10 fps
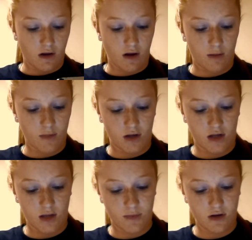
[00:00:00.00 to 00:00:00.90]
and
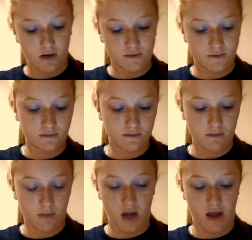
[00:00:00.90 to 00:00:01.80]
keeping
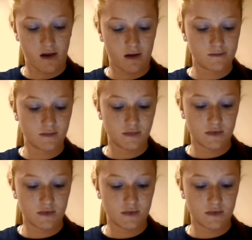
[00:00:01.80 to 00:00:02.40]
my head up.